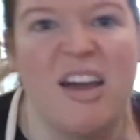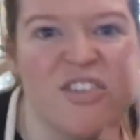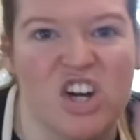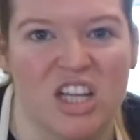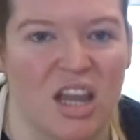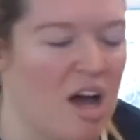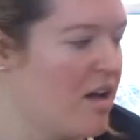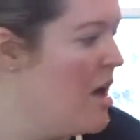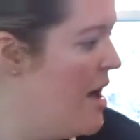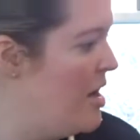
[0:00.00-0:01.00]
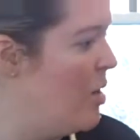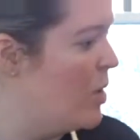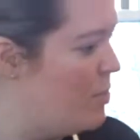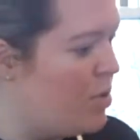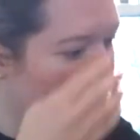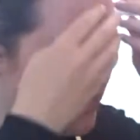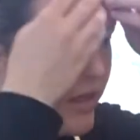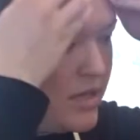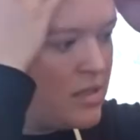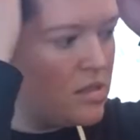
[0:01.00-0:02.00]
For good luck. Now I'm gonna put
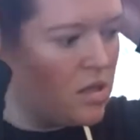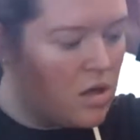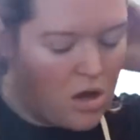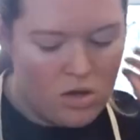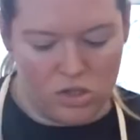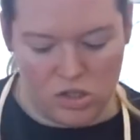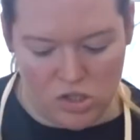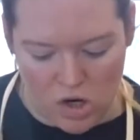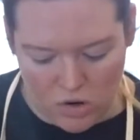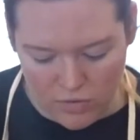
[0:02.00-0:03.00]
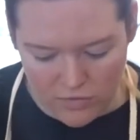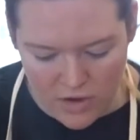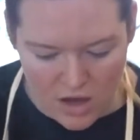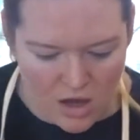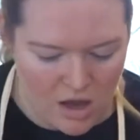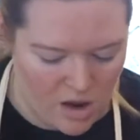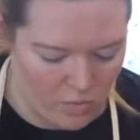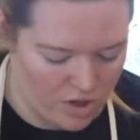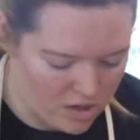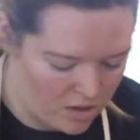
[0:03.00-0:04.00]
this on the stove and
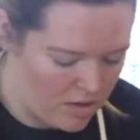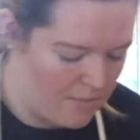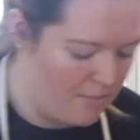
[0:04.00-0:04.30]
we're gonna